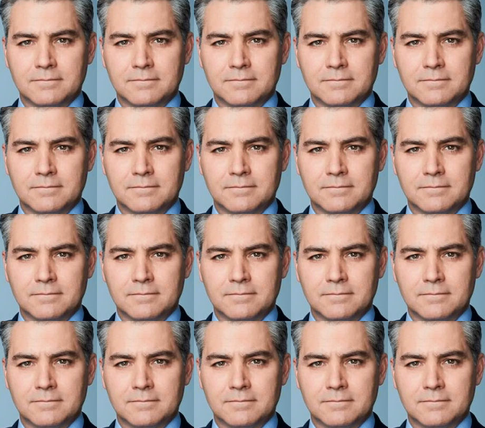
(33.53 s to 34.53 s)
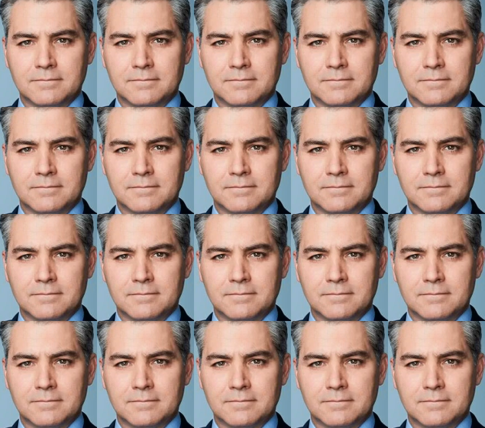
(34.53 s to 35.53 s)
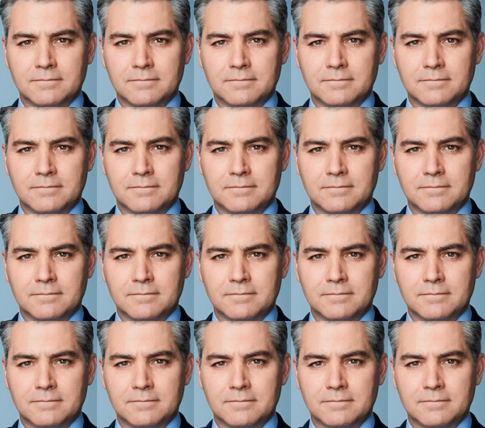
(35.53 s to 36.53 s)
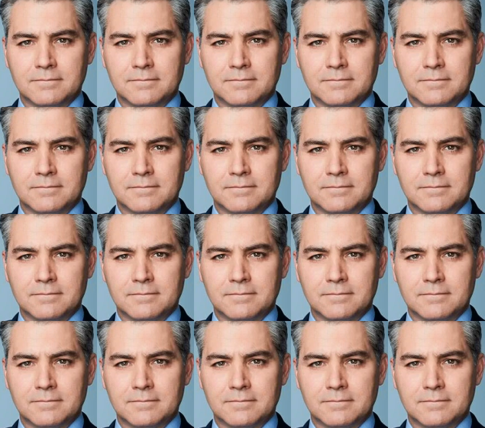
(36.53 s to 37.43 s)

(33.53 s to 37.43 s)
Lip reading: The face doesn't move, so there is nothing to read.